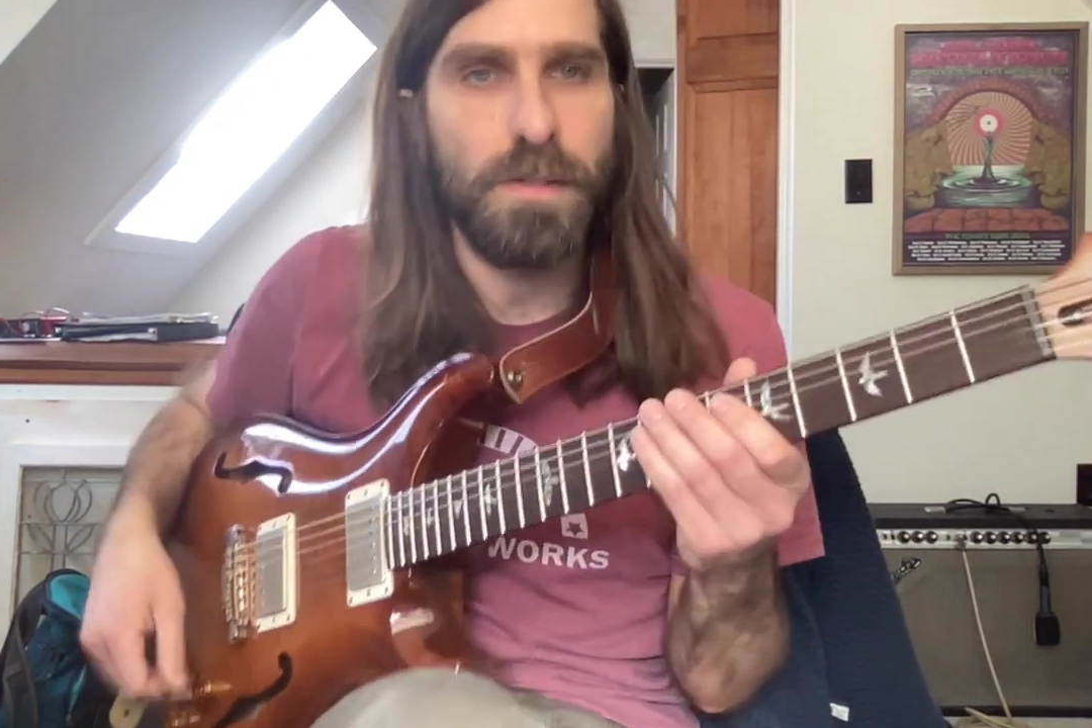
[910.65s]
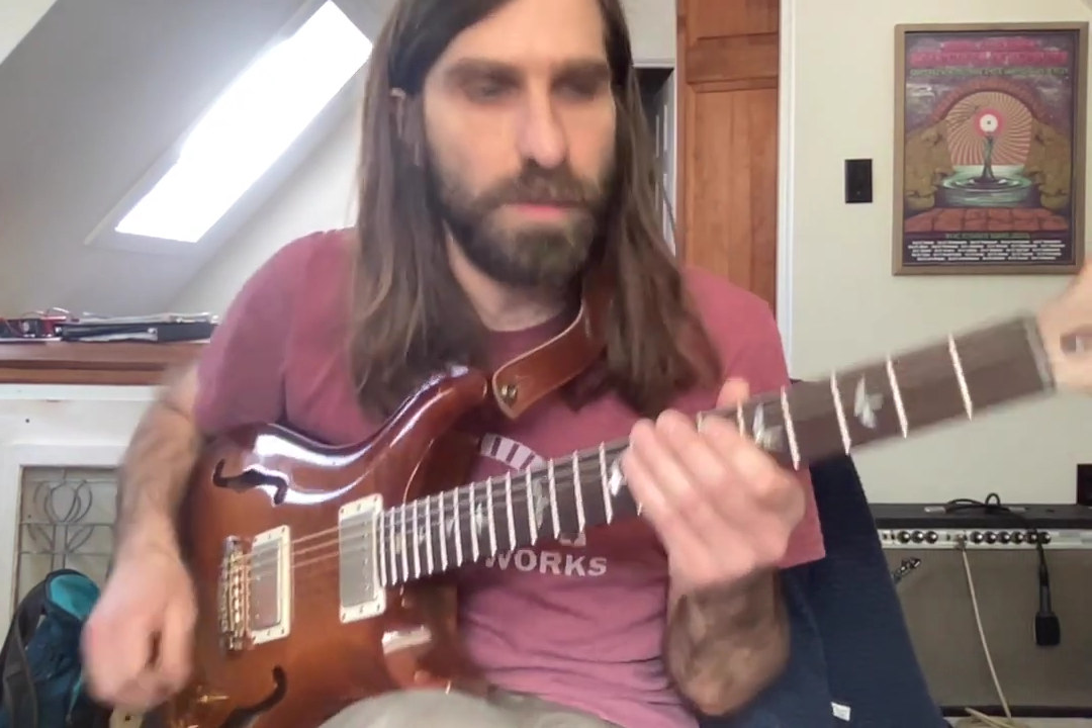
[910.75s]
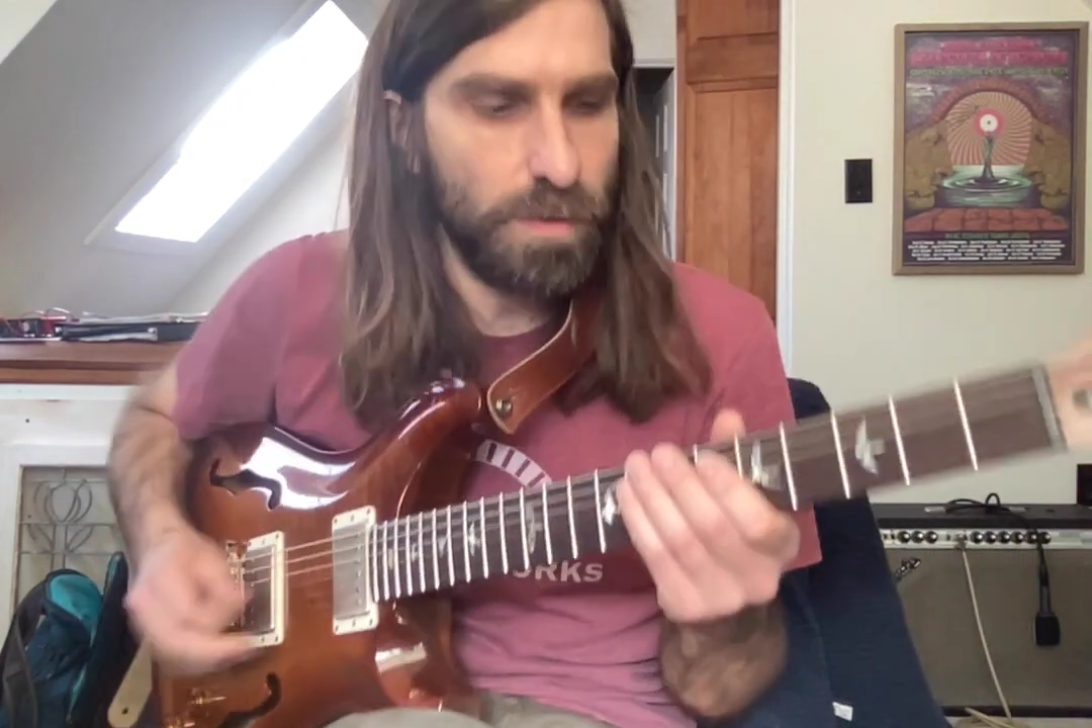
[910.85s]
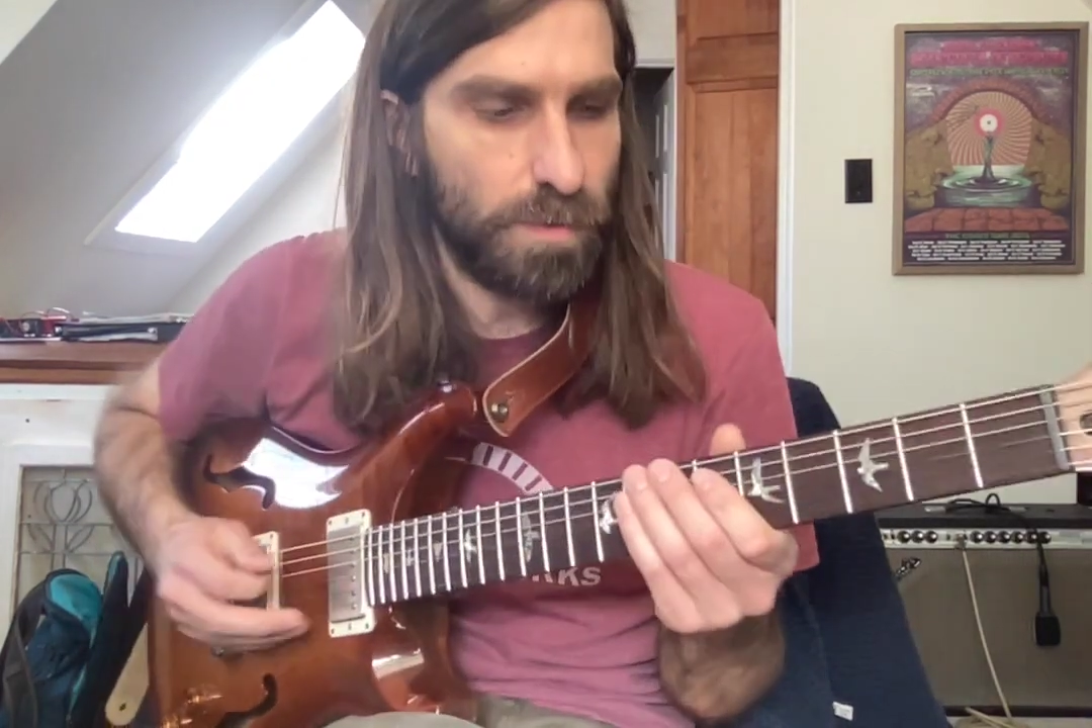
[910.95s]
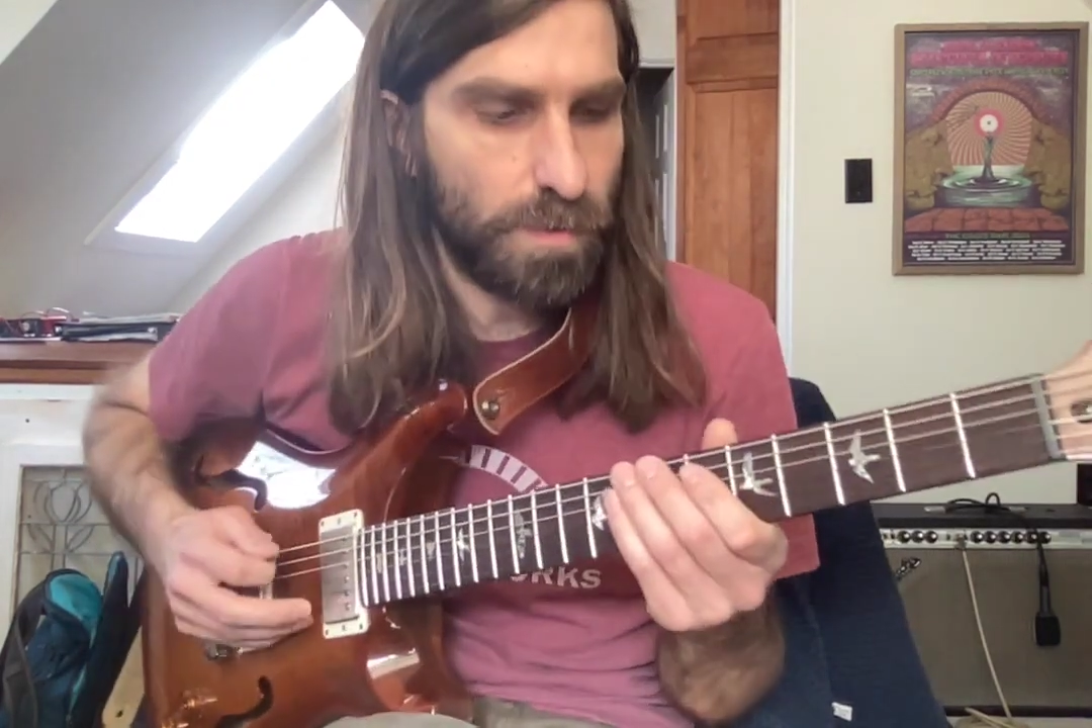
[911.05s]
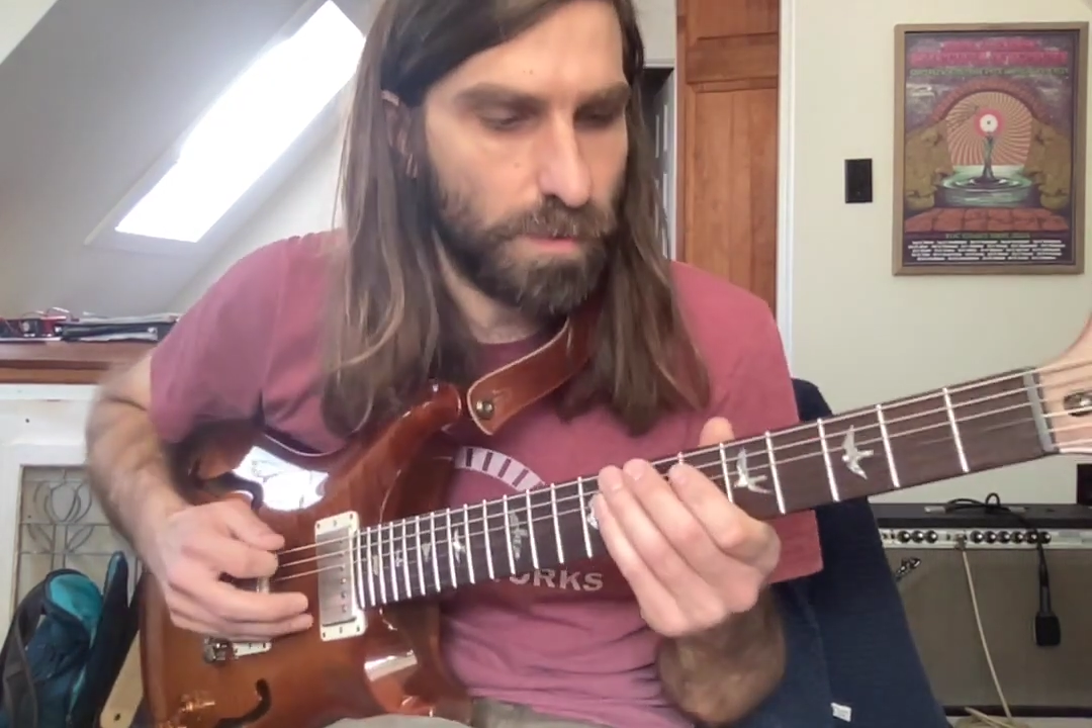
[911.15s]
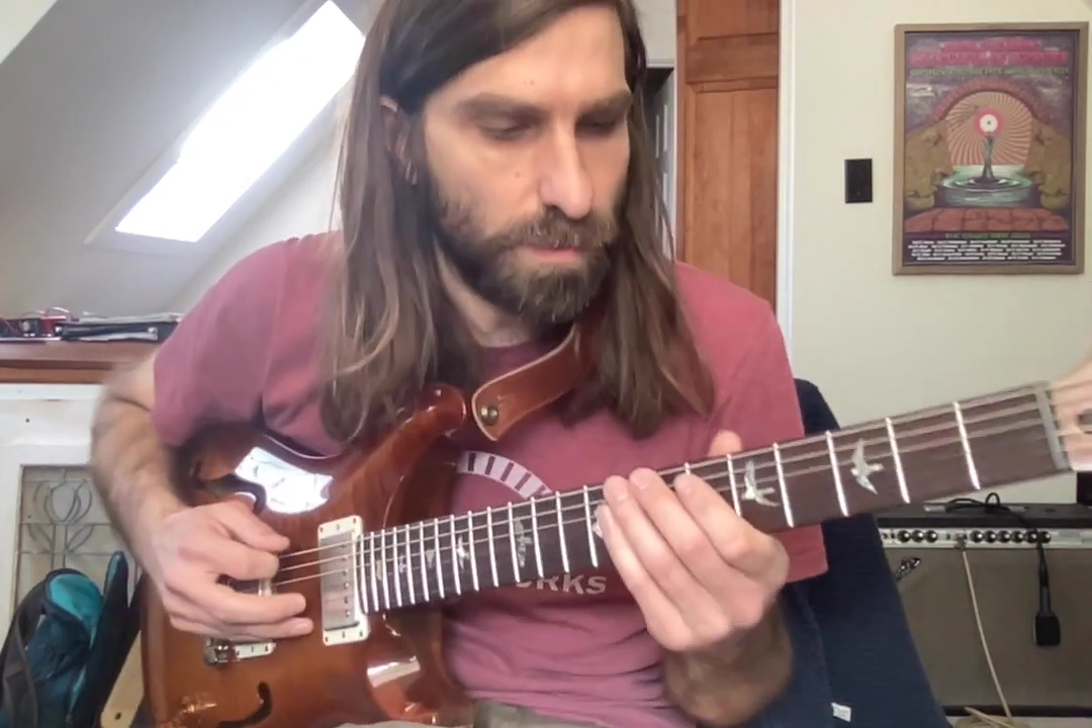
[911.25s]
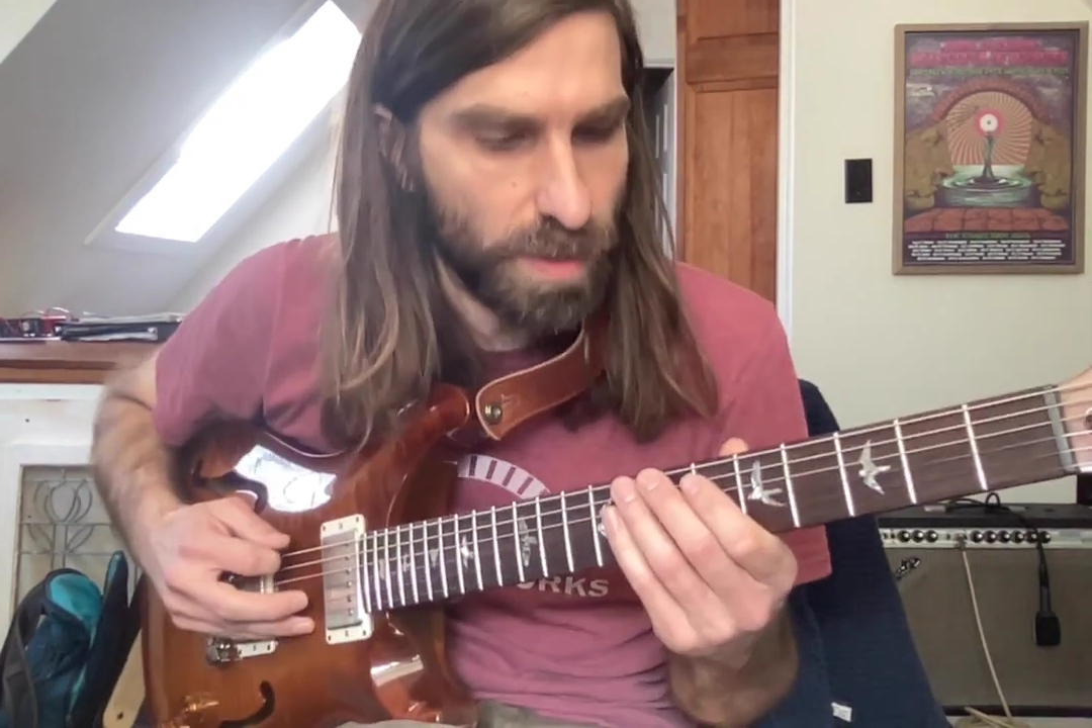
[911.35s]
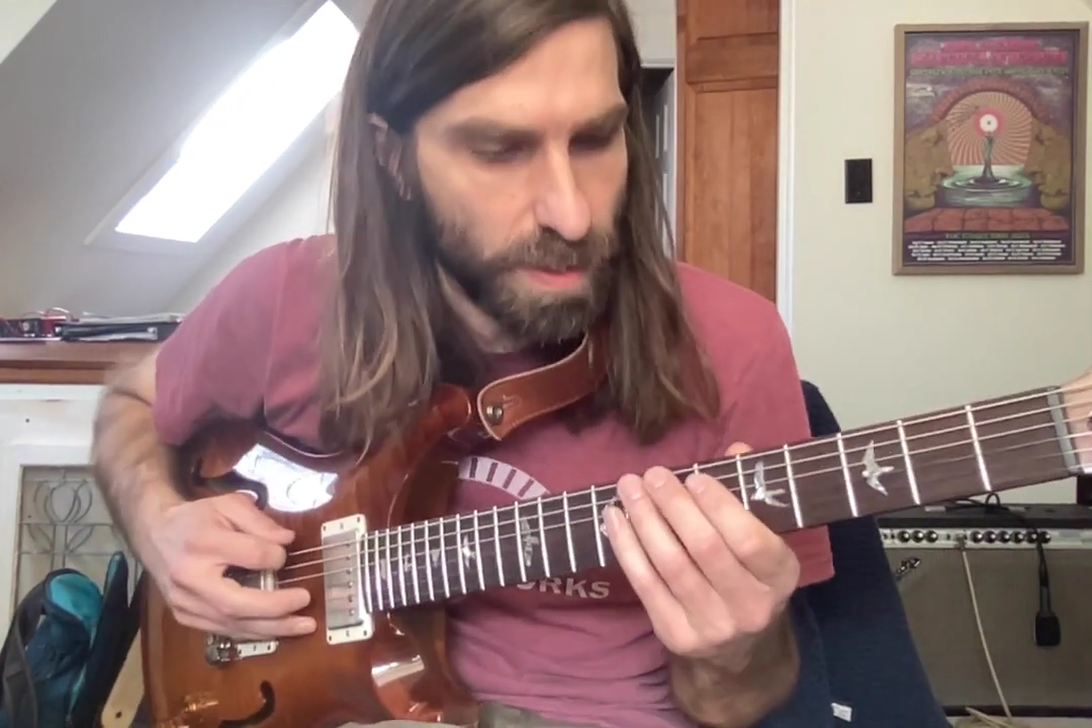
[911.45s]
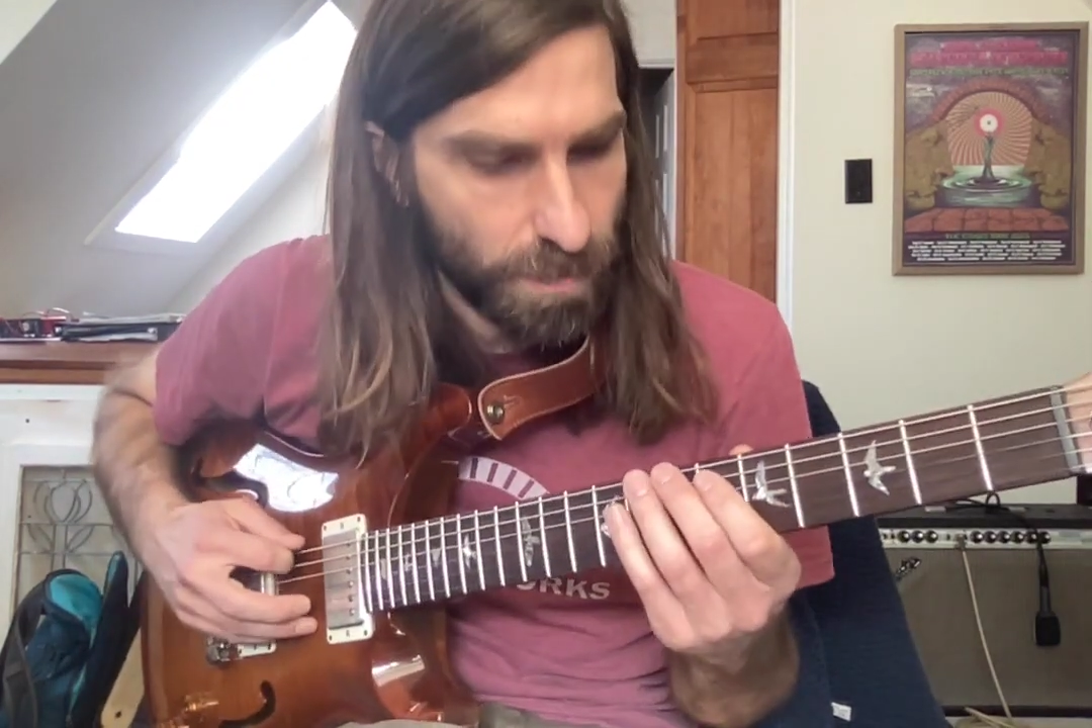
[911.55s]
2,
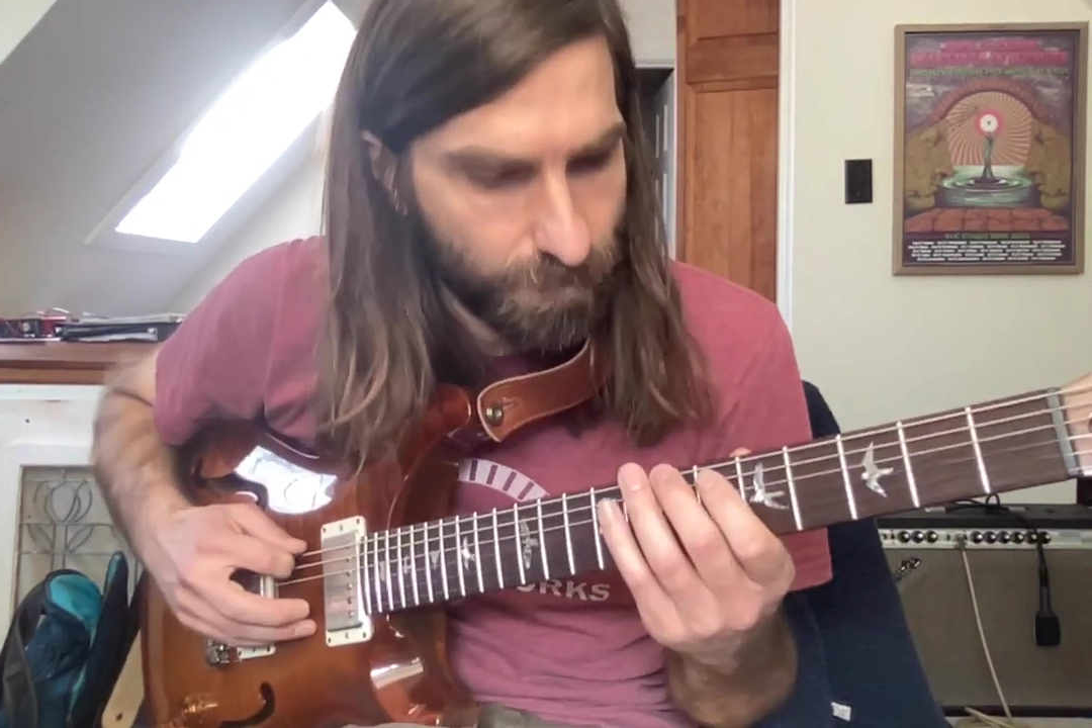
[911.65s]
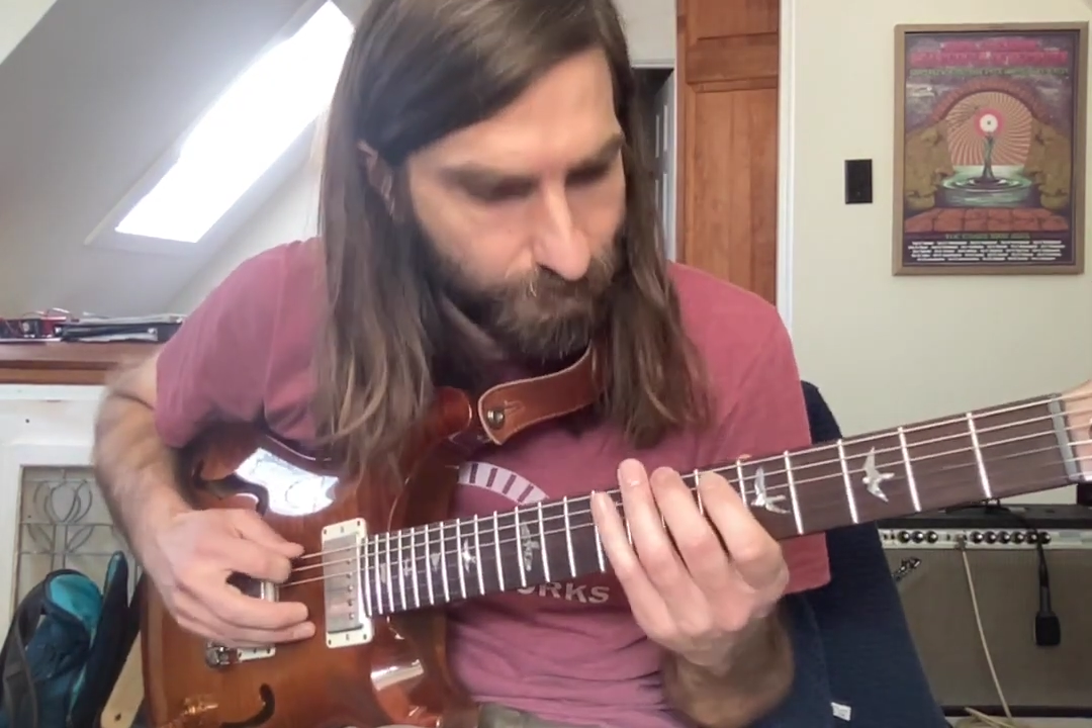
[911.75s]
3.